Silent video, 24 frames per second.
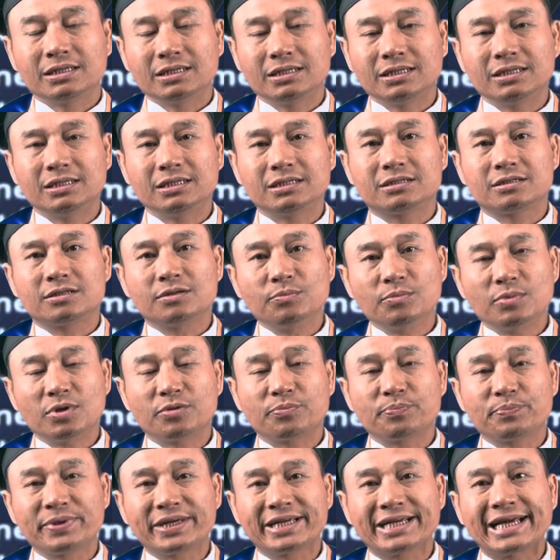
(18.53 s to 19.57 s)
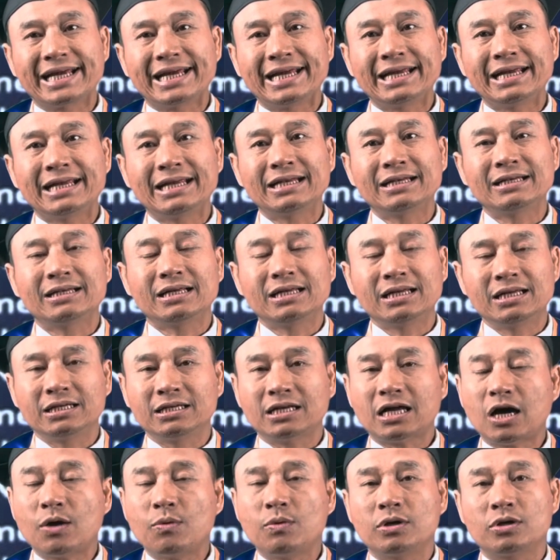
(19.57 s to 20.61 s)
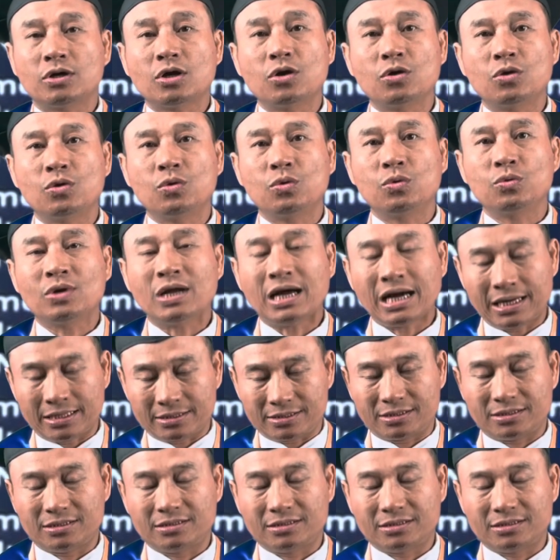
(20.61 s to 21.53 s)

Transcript: it must begin in our own heart.